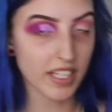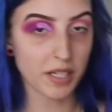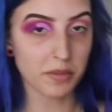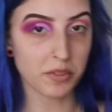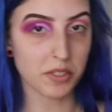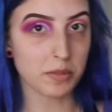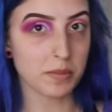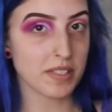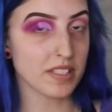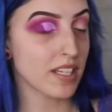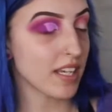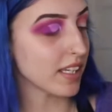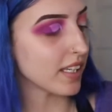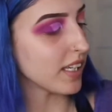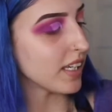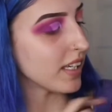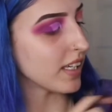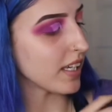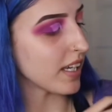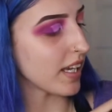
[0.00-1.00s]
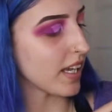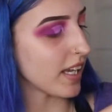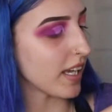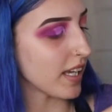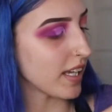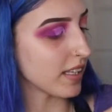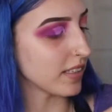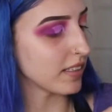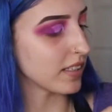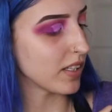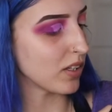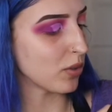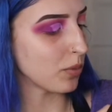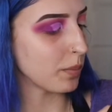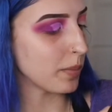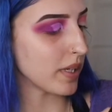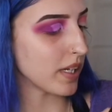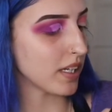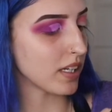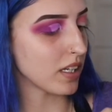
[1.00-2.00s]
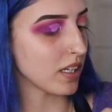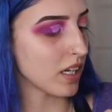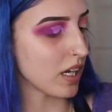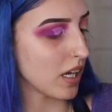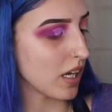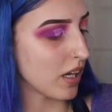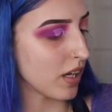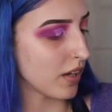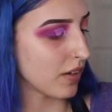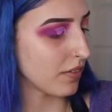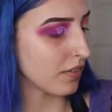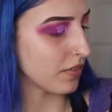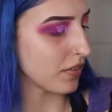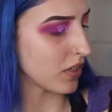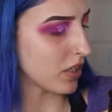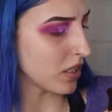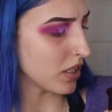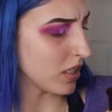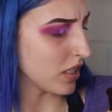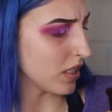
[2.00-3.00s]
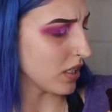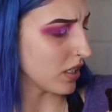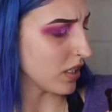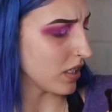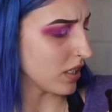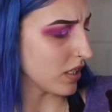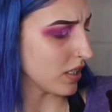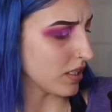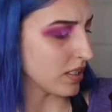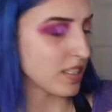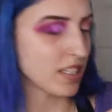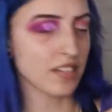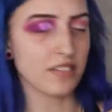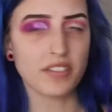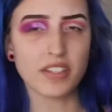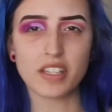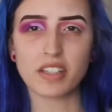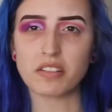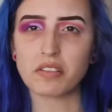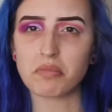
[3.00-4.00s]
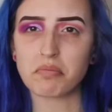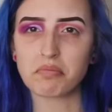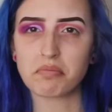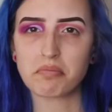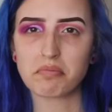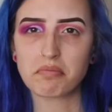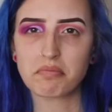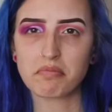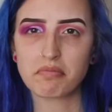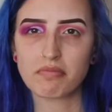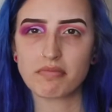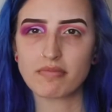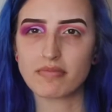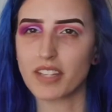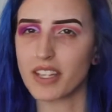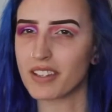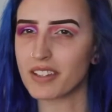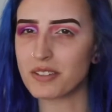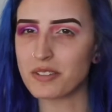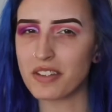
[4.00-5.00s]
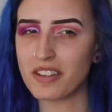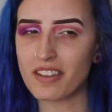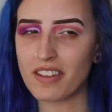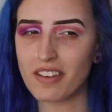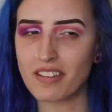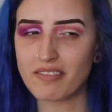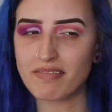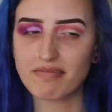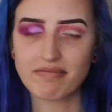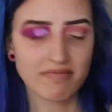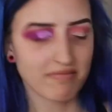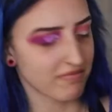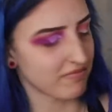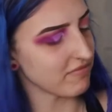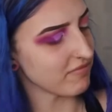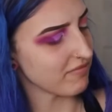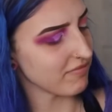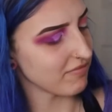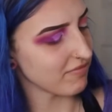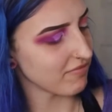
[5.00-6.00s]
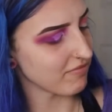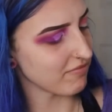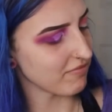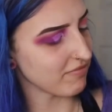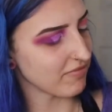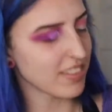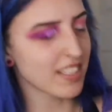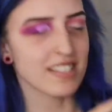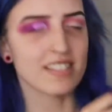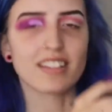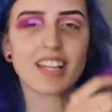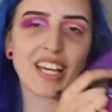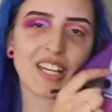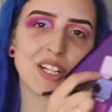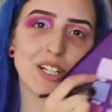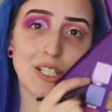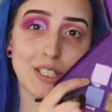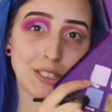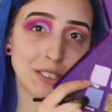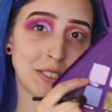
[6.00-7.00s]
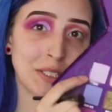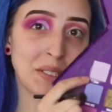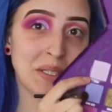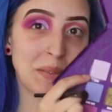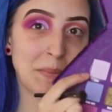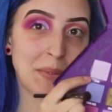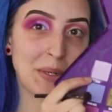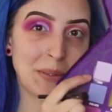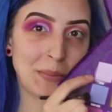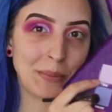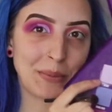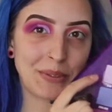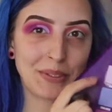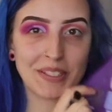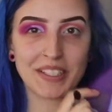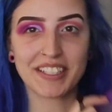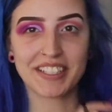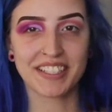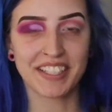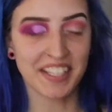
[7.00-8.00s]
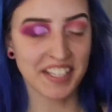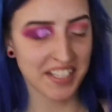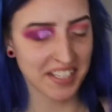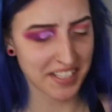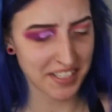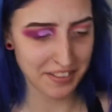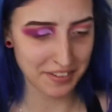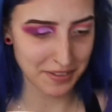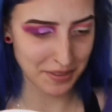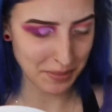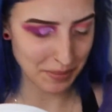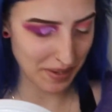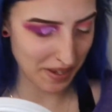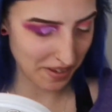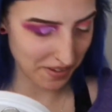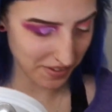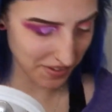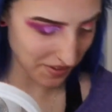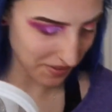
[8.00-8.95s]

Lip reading: going to be taking a little bit of Deviant. How do you say that? This lighter purple in the palette.